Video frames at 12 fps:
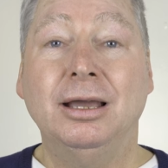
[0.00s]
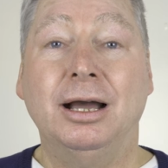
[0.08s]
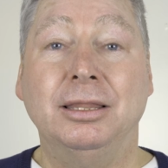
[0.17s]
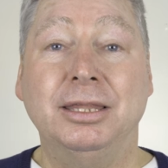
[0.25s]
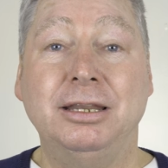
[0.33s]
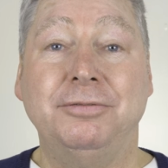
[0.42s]

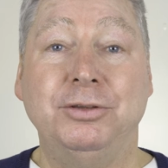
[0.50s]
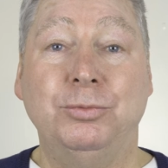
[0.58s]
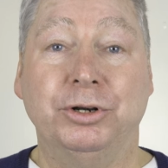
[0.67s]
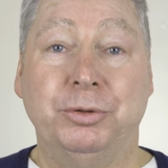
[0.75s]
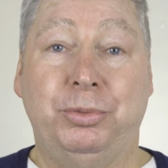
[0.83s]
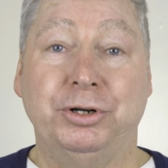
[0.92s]
and then if you
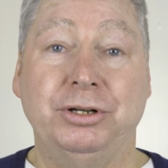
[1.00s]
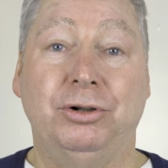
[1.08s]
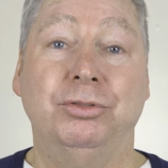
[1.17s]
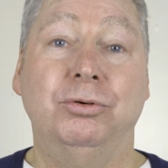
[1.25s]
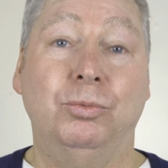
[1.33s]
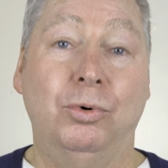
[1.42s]
want to put it
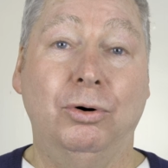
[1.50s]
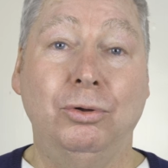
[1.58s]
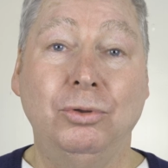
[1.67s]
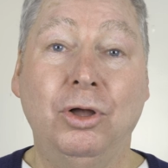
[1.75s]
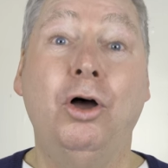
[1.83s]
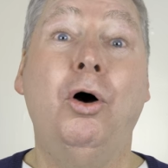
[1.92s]
on the
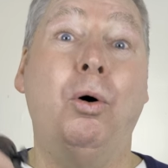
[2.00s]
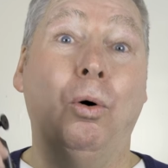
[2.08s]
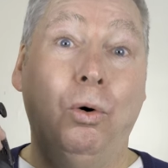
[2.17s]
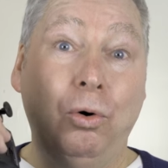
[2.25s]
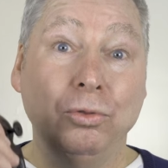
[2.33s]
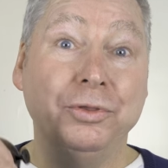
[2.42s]
wall
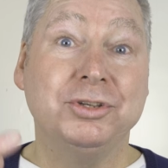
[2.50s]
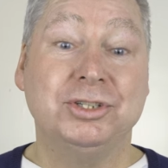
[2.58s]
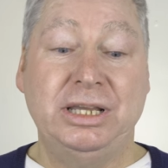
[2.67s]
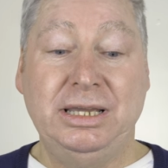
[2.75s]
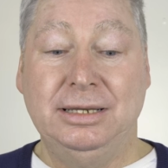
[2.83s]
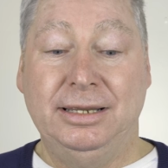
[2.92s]
or the
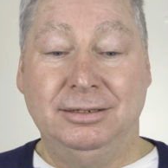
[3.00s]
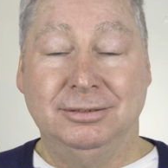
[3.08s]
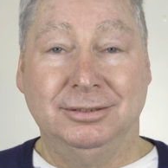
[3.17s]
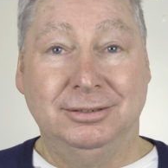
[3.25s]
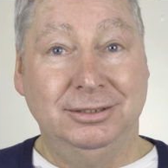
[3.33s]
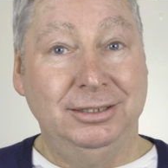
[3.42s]

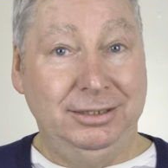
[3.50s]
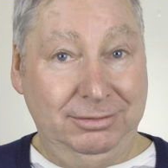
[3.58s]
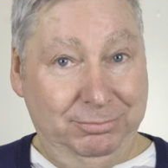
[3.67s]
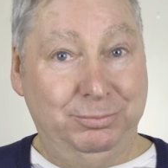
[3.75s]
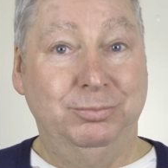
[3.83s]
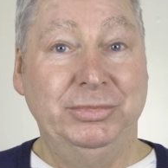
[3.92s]
ceiling,
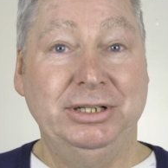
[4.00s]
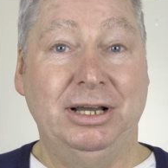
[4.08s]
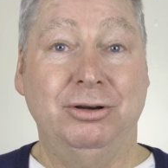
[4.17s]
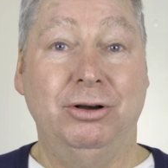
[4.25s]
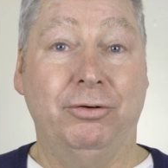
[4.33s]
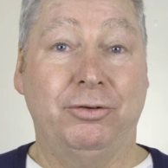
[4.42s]
you
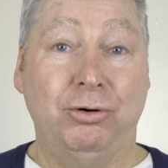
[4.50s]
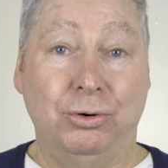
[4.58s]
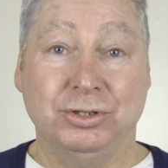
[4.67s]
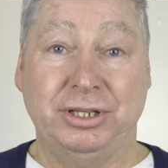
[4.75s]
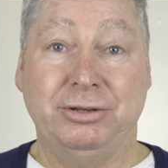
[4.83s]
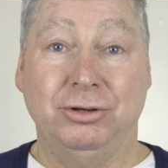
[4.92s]
know, of
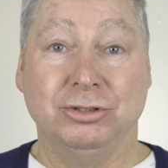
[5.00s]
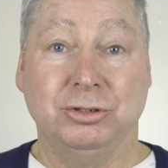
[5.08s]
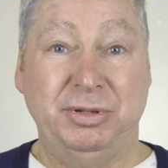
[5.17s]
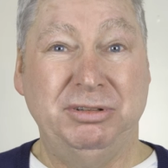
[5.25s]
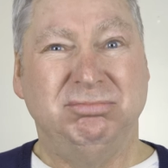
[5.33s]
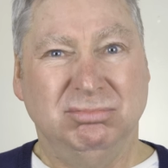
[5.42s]
course they've got to
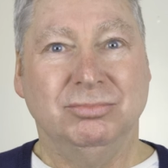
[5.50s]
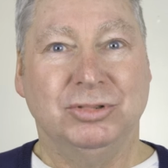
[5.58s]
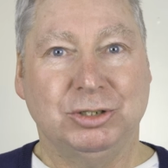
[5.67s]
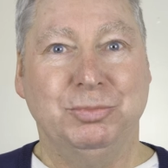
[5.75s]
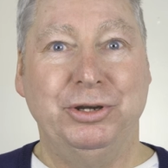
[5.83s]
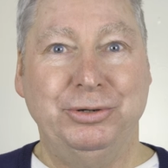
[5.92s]
be
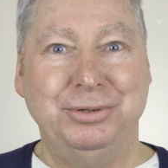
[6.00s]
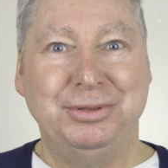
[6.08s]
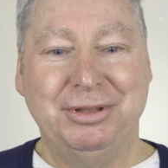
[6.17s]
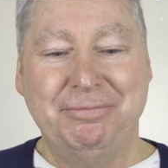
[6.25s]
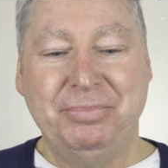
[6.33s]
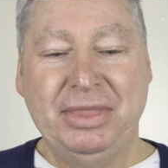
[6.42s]

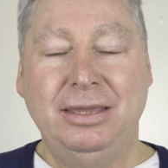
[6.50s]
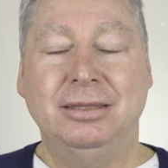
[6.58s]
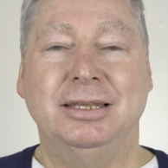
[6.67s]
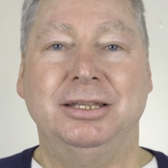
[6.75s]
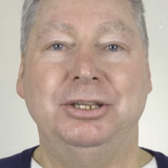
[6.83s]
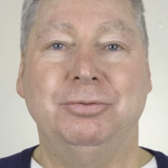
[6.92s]
smooth,
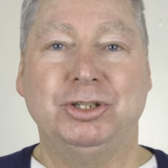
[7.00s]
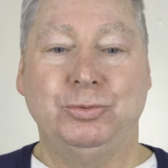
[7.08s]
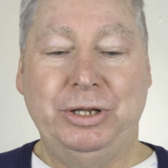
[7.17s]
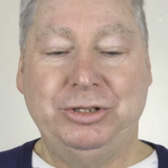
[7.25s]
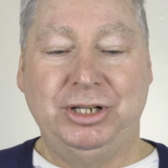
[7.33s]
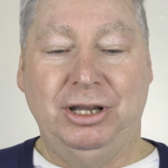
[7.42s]
then you
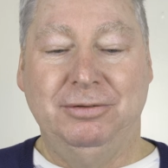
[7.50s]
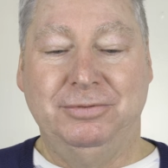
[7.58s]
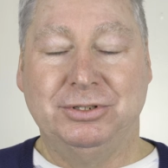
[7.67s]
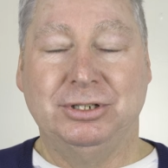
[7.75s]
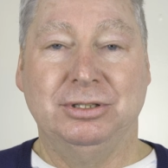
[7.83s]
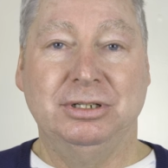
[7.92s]
switch it
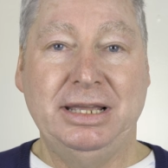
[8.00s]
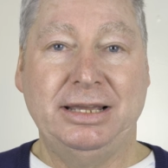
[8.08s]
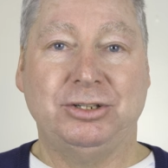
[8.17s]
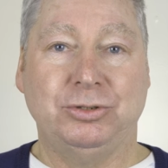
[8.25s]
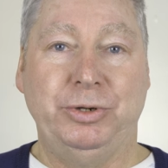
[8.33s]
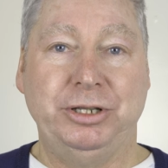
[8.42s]
over to the
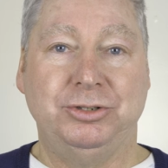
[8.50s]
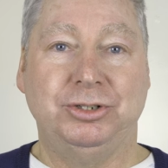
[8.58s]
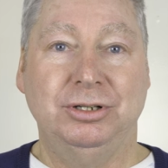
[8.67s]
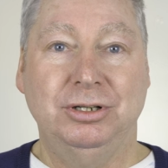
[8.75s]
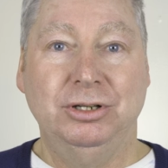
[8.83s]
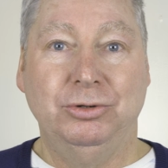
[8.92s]
next switch,
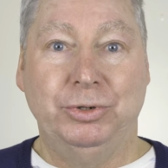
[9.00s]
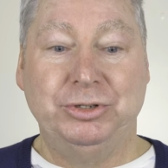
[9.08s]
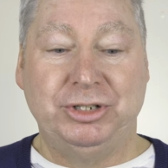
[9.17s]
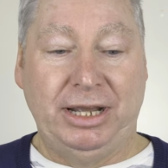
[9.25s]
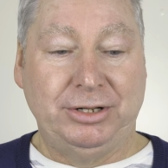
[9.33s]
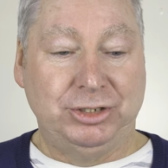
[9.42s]

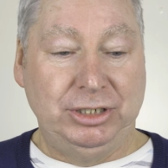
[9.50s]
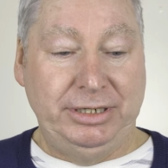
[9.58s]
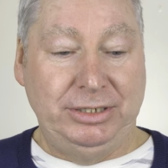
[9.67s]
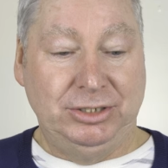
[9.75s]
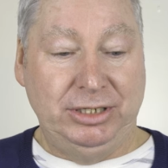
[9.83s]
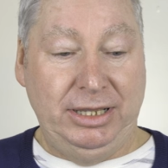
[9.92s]
which
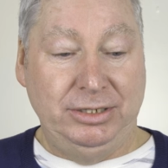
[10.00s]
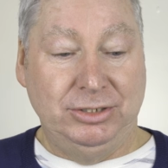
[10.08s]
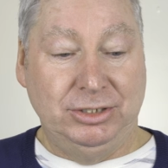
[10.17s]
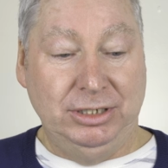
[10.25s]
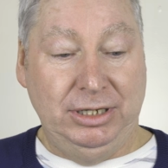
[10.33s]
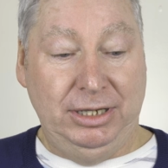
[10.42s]
actually
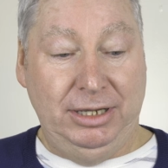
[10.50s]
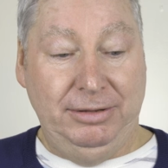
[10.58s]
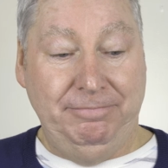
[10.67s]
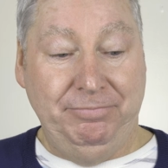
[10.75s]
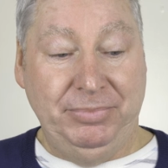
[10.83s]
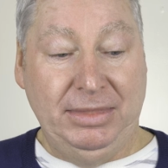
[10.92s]
says
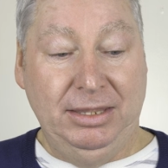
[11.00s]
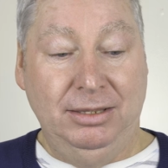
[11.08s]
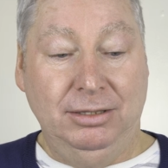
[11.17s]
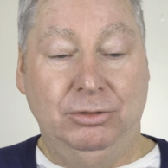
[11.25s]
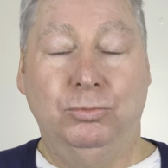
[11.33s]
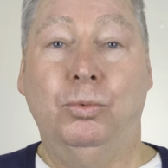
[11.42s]
um,
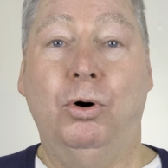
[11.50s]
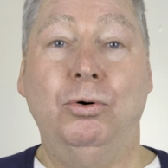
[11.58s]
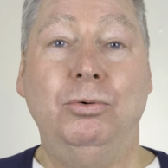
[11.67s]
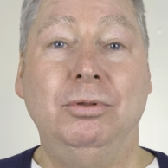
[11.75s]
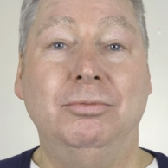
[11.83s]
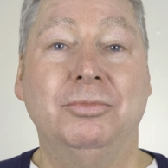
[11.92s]
the
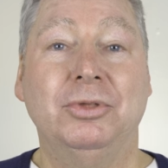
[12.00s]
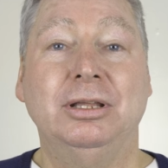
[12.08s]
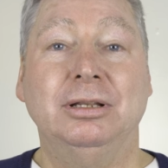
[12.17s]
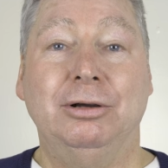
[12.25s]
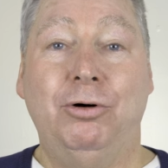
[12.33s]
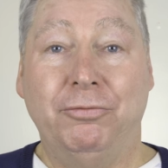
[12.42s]
wall.
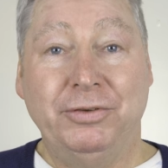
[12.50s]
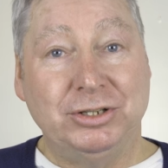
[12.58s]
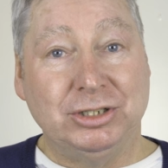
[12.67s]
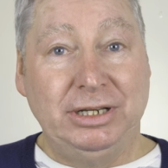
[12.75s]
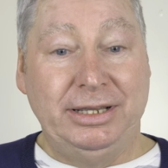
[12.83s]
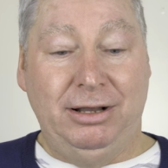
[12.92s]
Now
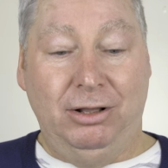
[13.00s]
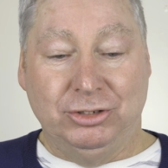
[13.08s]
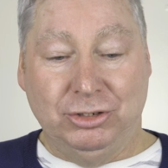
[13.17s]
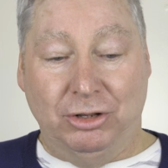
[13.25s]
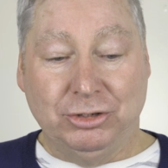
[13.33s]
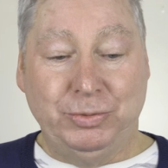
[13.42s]
obviously I'll,
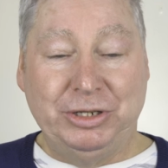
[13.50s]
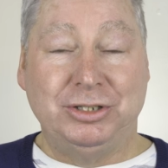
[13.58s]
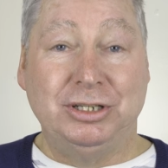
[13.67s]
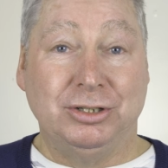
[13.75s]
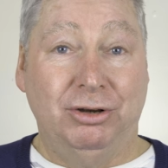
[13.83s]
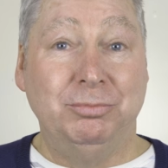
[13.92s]
I'll switch
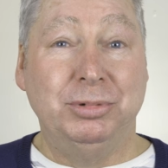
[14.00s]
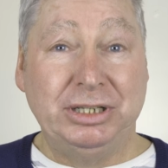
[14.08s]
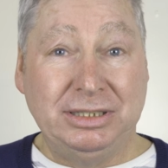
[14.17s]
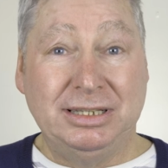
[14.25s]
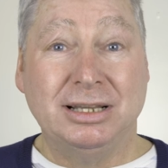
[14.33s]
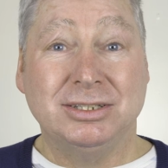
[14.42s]
this on, but
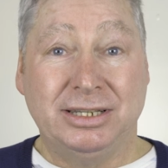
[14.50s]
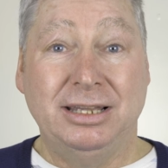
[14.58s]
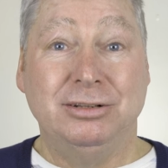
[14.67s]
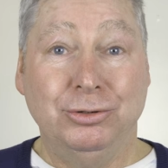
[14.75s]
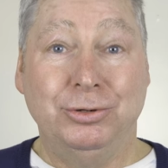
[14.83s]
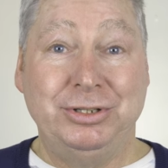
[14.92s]
it does
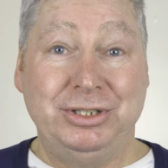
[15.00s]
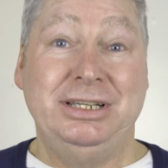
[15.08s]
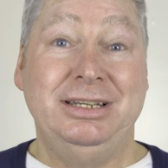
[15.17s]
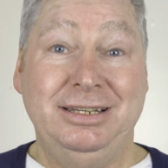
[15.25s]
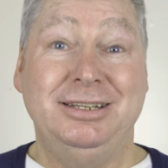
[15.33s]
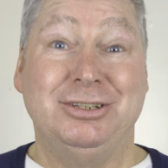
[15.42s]
get noisy.
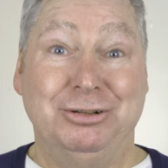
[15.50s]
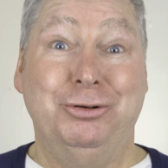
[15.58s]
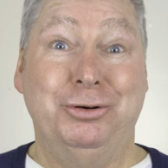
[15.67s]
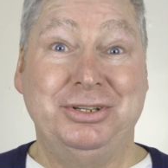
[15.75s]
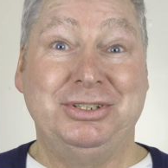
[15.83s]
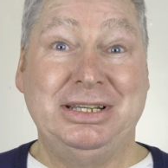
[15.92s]
It is a
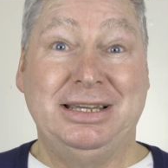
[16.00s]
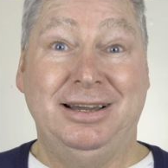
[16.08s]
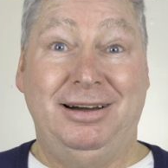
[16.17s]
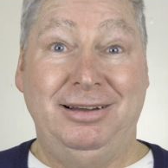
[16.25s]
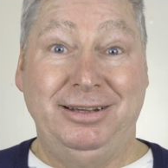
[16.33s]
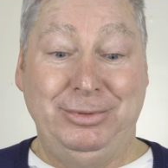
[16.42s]
noisy
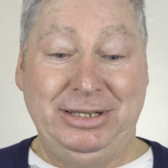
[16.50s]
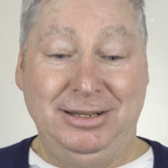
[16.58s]
car, here we